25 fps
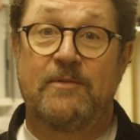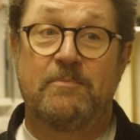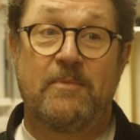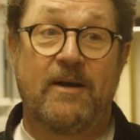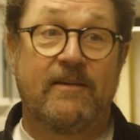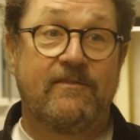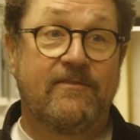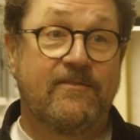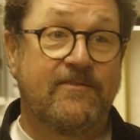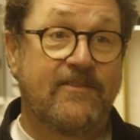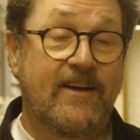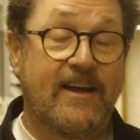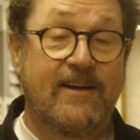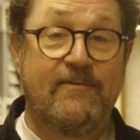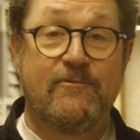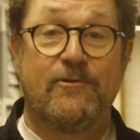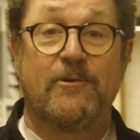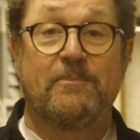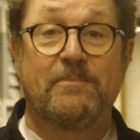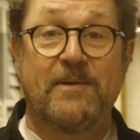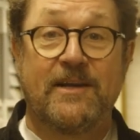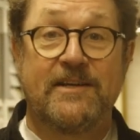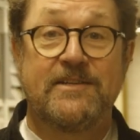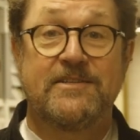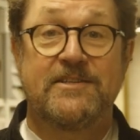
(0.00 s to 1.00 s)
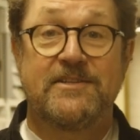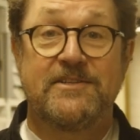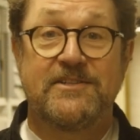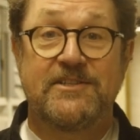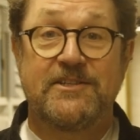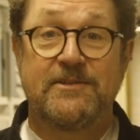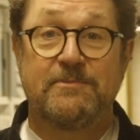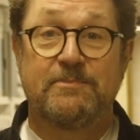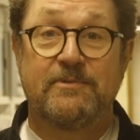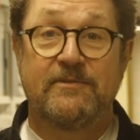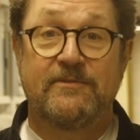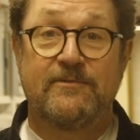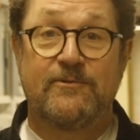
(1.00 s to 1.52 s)
of my favourite places
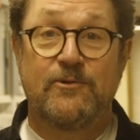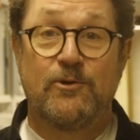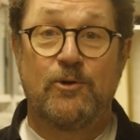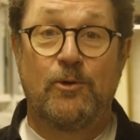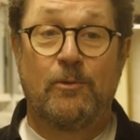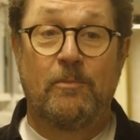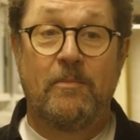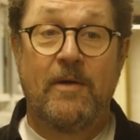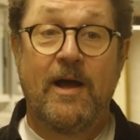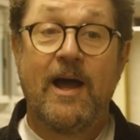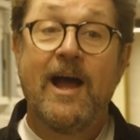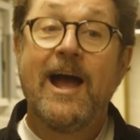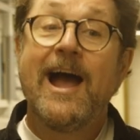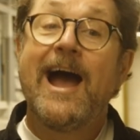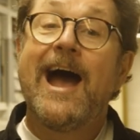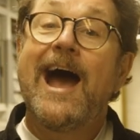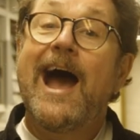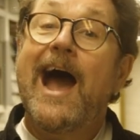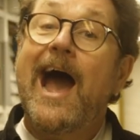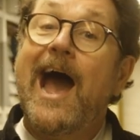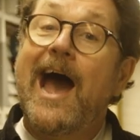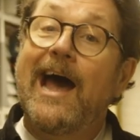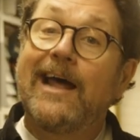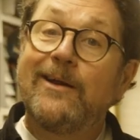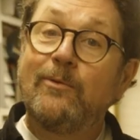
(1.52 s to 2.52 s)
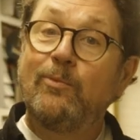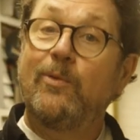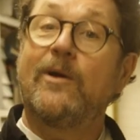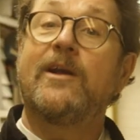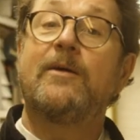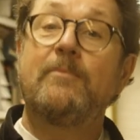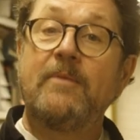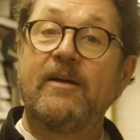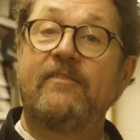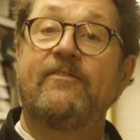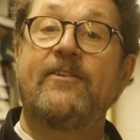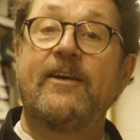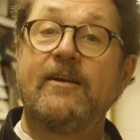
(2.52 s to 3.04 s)
to perform and one
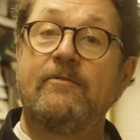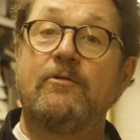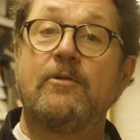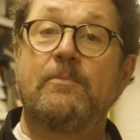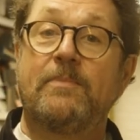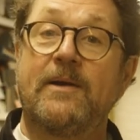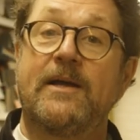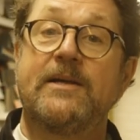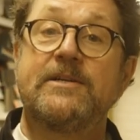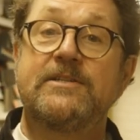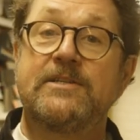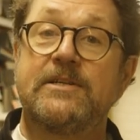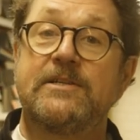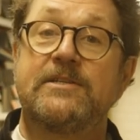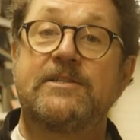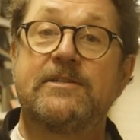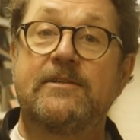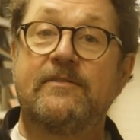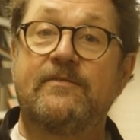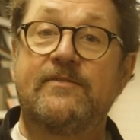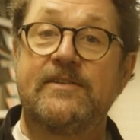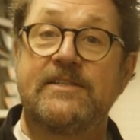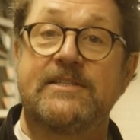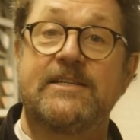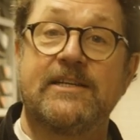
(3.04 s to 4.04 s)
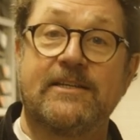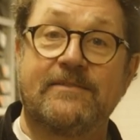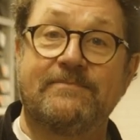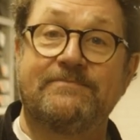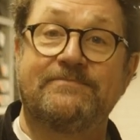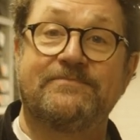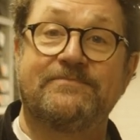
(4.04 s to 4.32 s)
of my favourite places to visit.